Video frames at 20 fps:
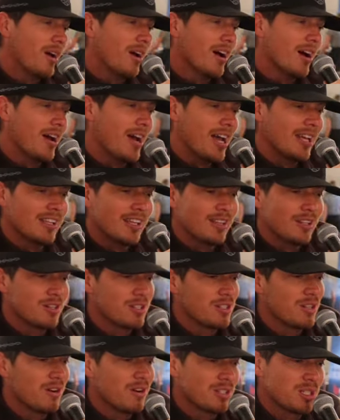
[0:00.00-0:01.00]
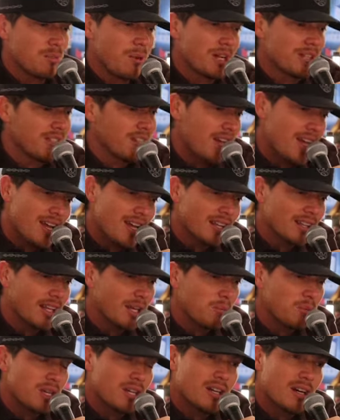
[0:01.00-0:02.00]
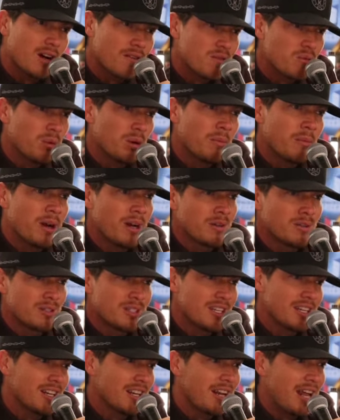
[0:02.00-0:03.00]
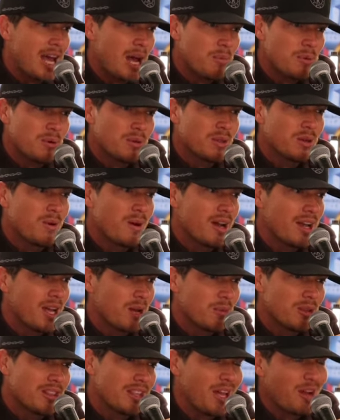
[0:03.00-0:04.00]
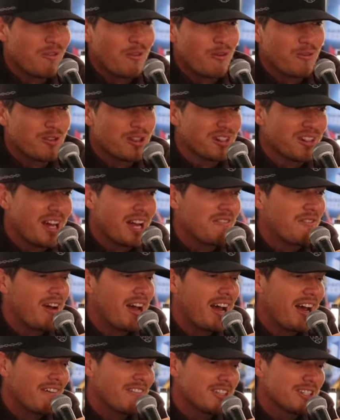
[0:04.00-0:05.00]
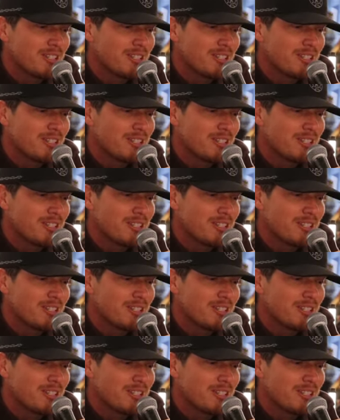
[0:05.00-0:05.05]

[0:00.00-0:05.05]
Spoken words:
And then there's songs about today and like being comfortable in my own skin and happy with who I am and thankful for the life I have.